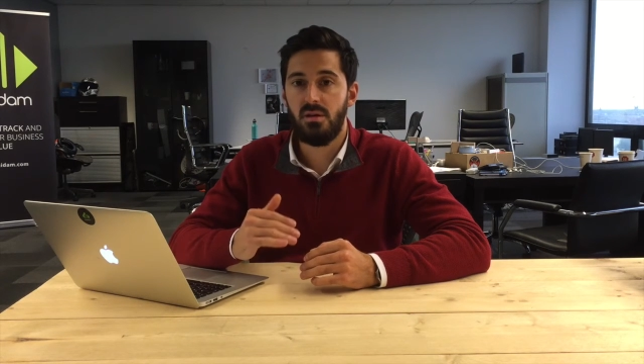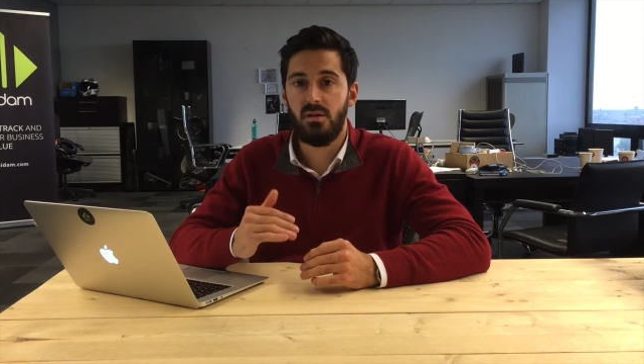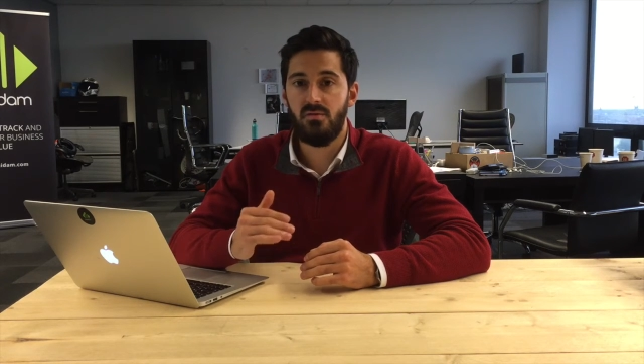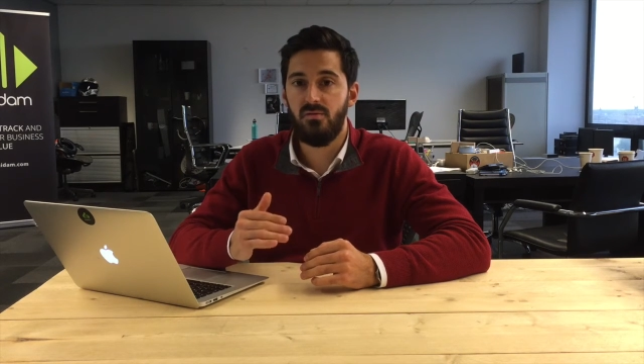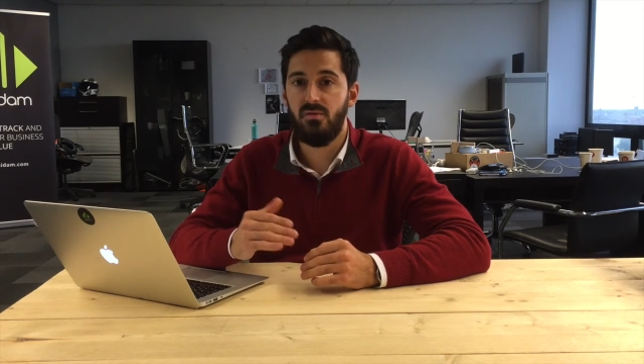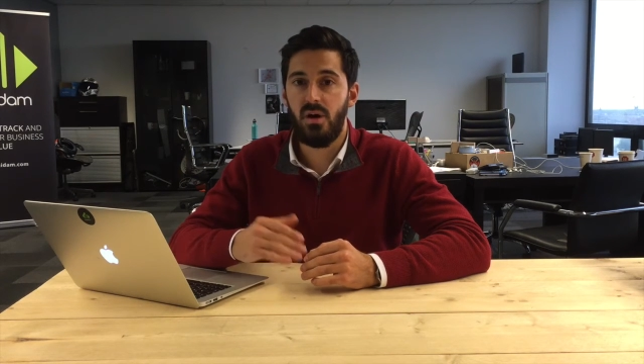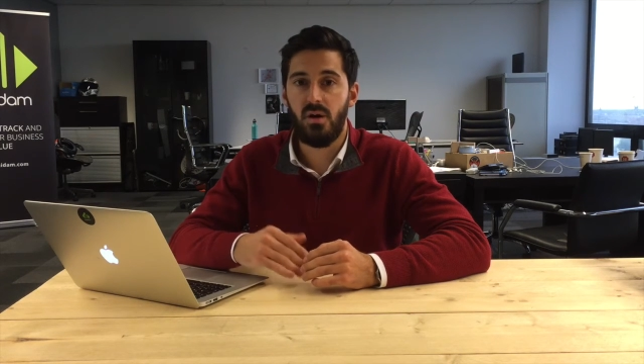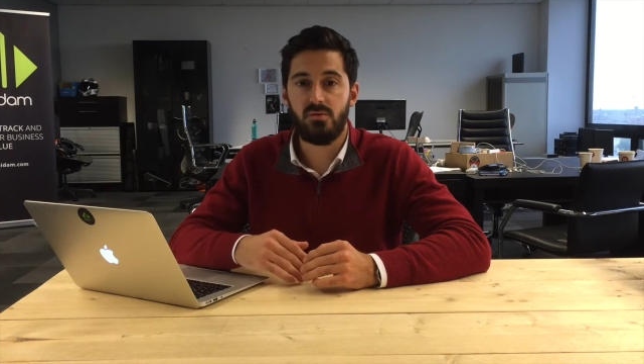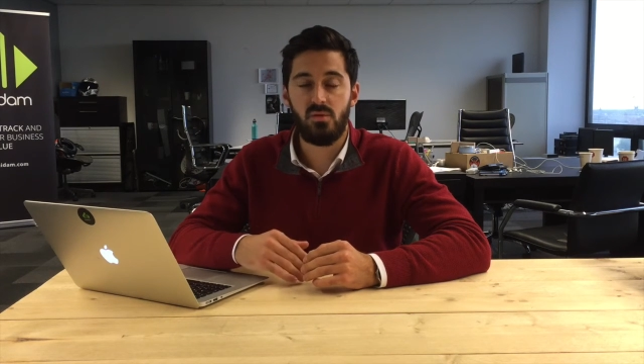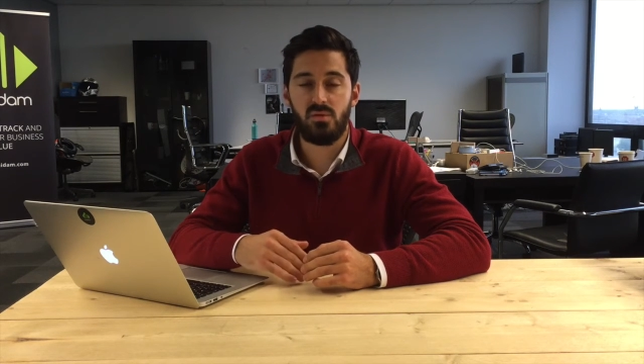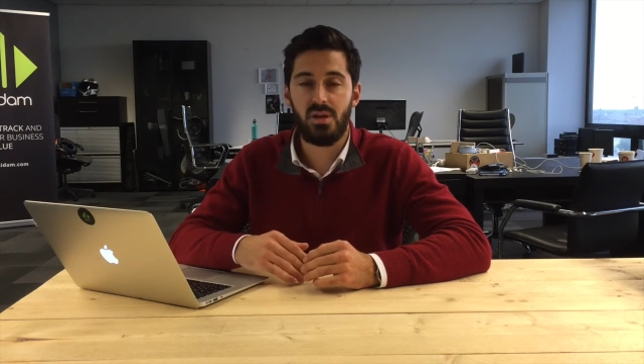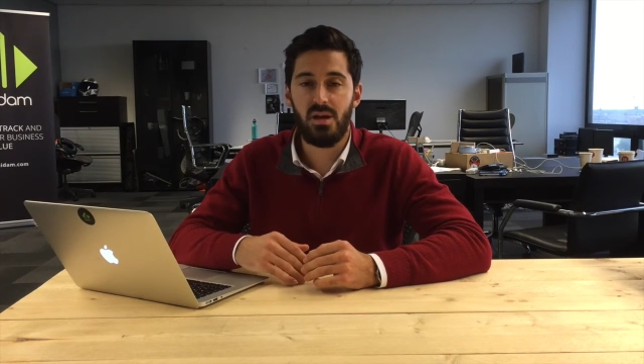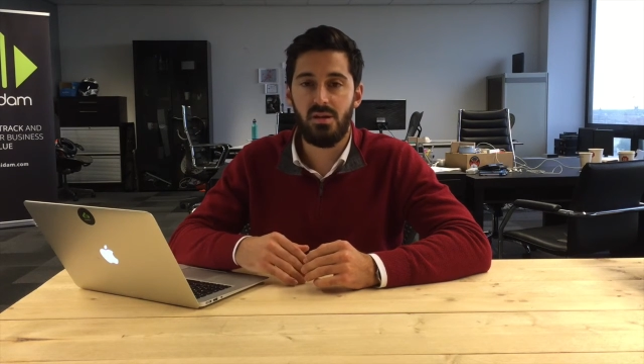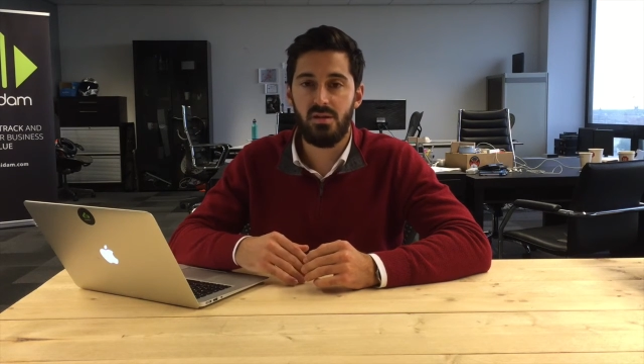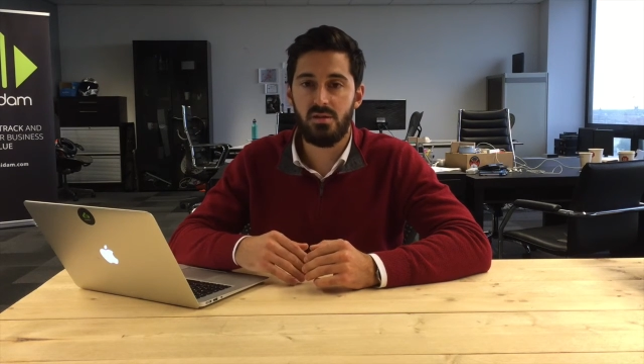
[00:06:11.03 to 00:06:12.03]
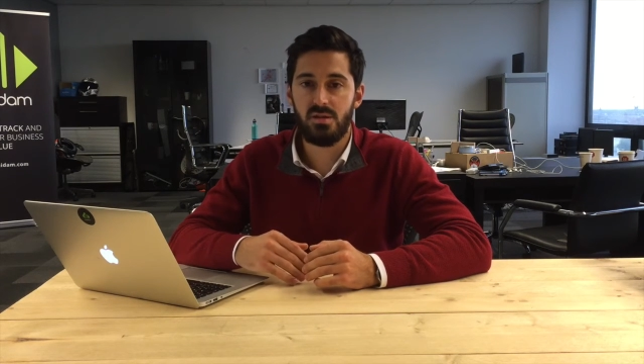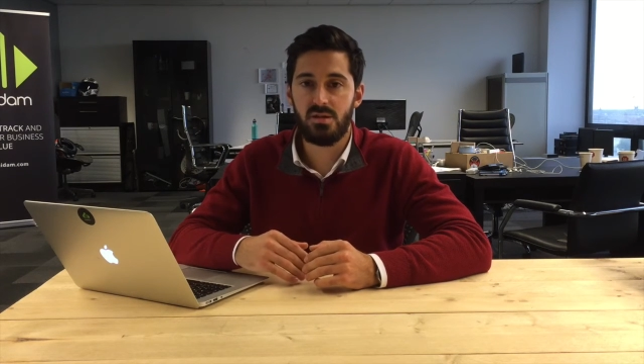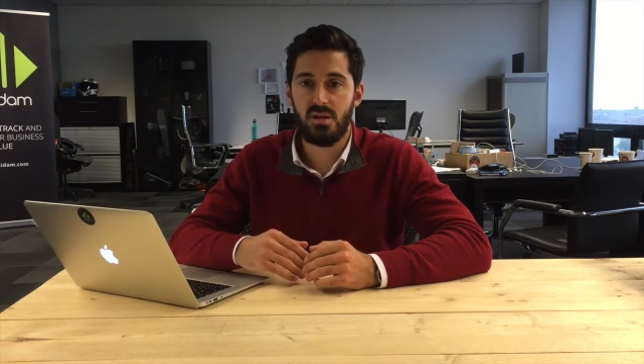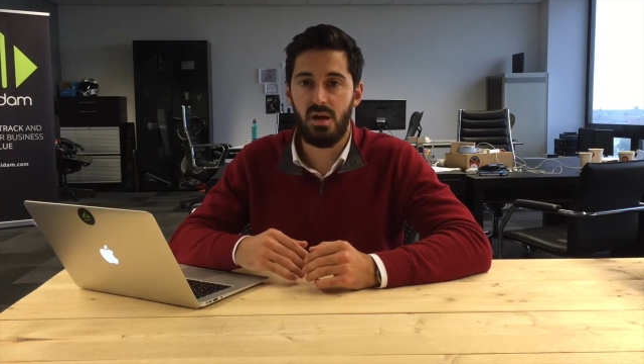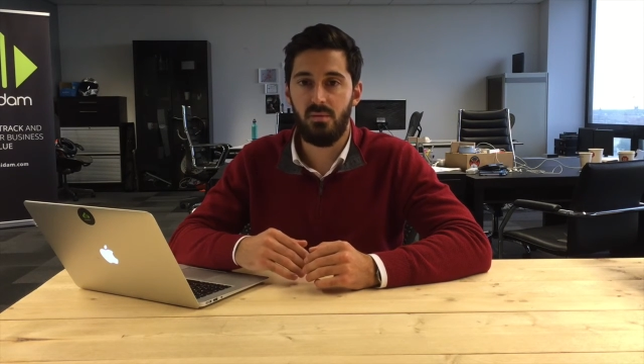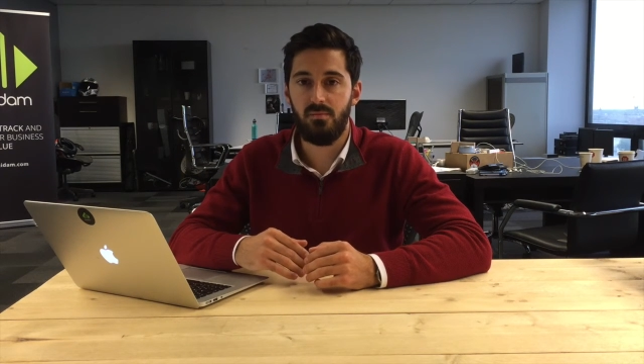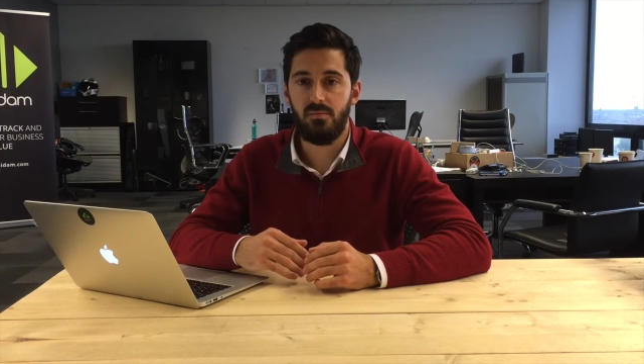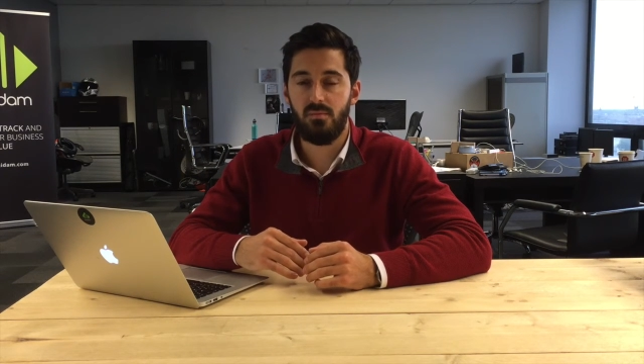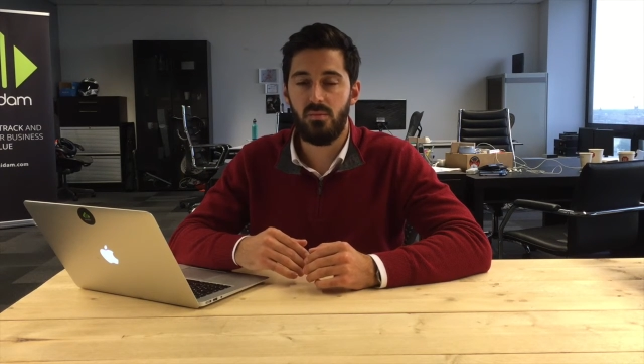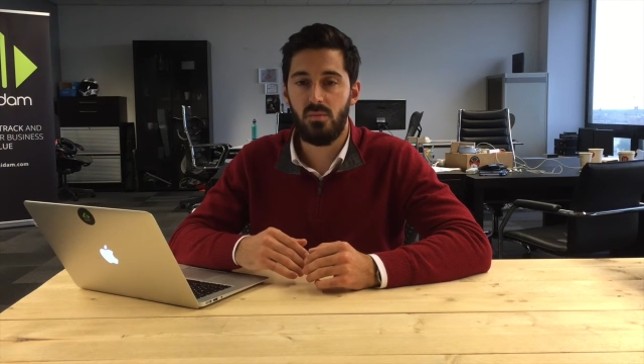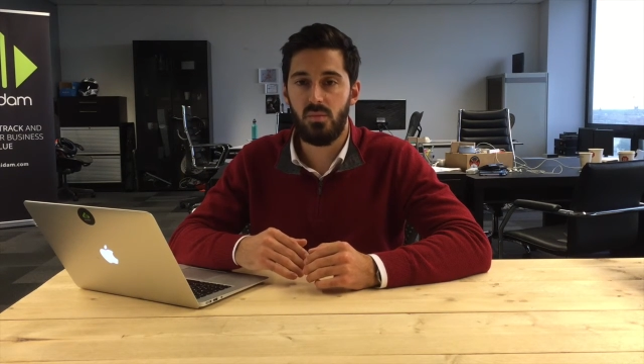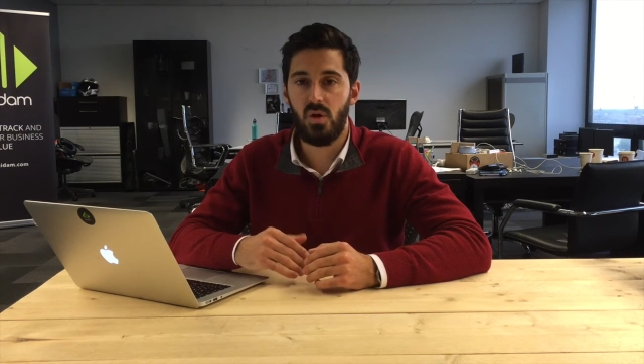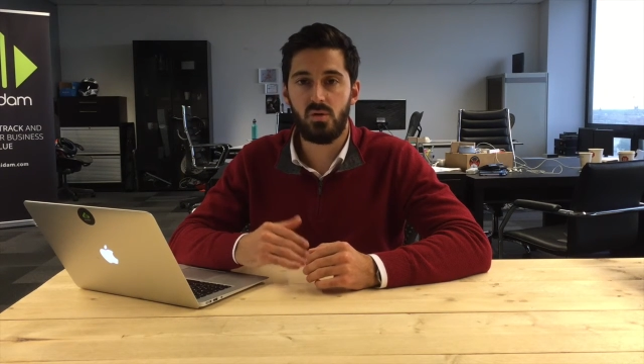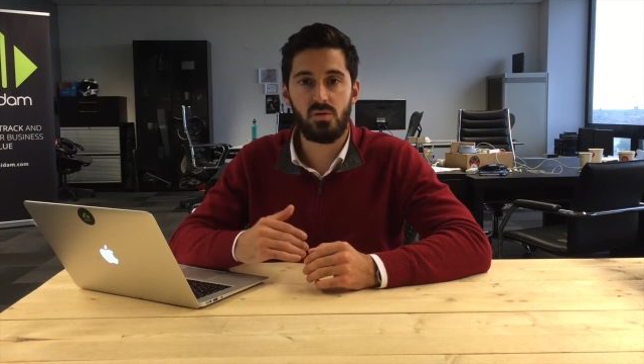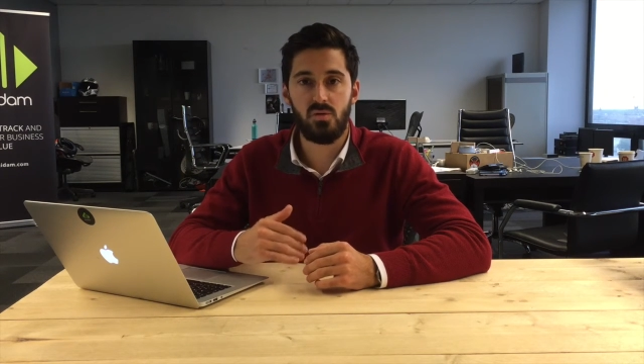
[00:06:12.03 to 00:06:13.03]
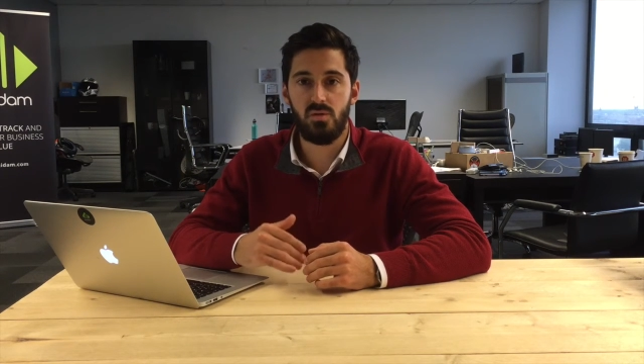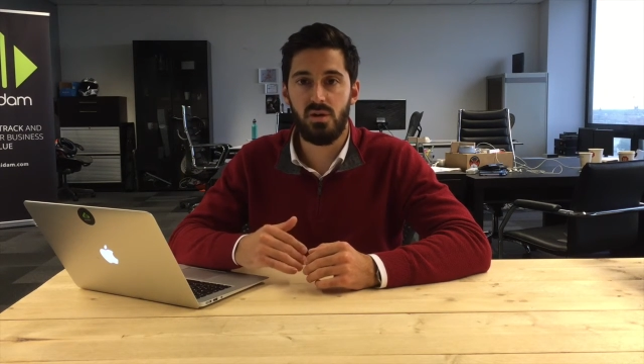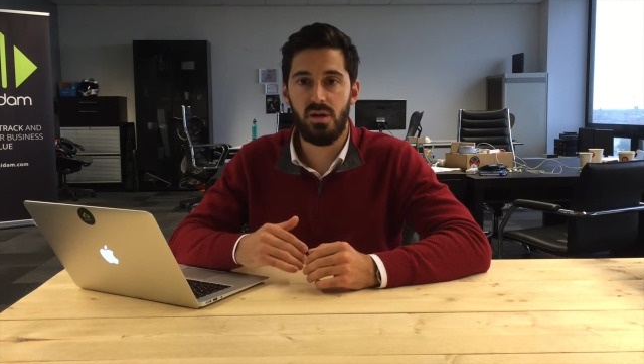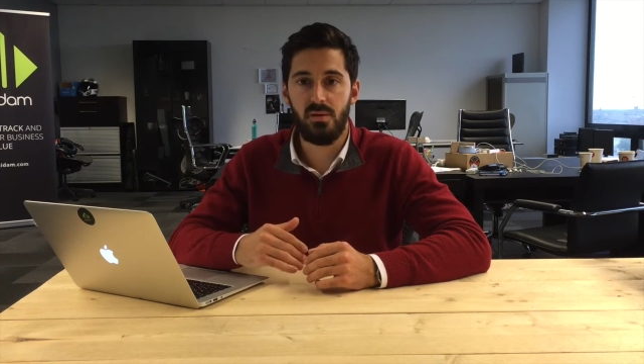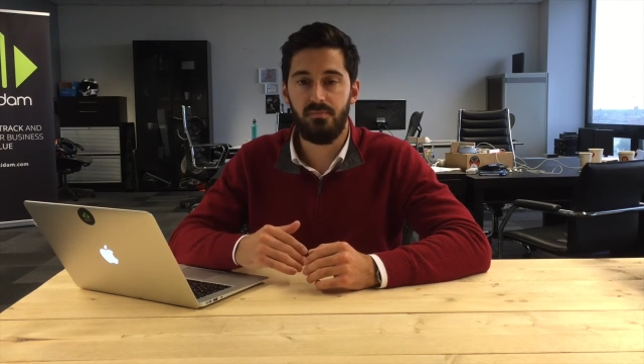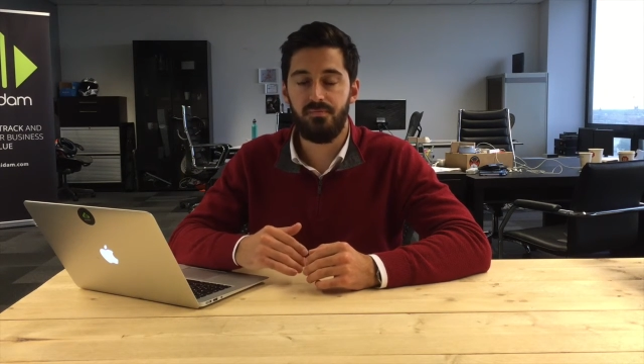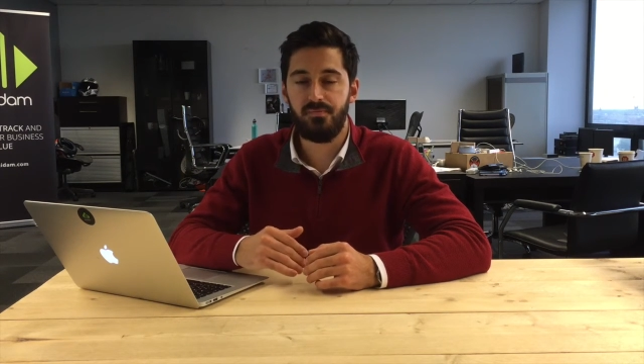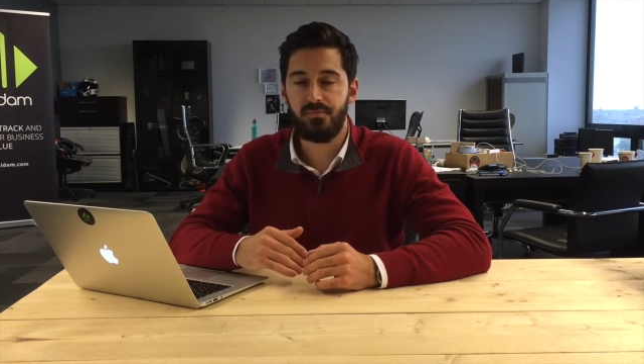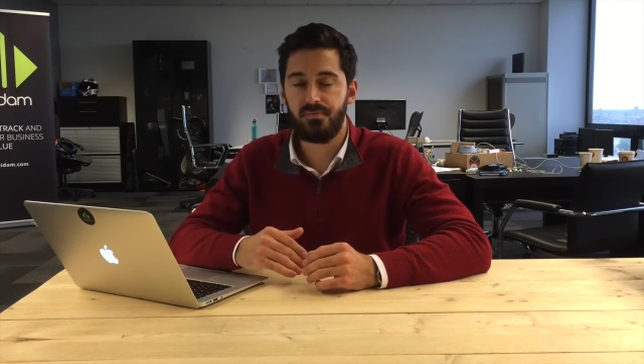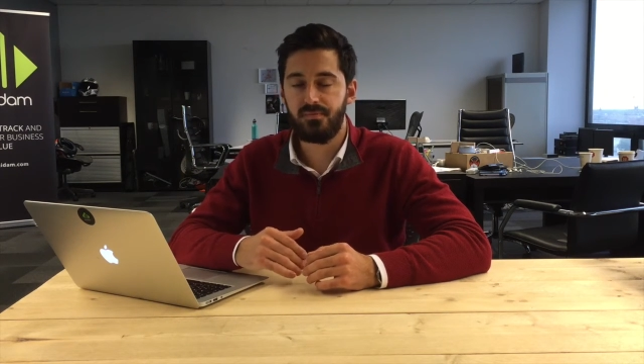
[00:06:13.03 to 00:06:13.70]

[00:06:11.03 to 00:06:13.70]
in 5 to 10 years time, not today.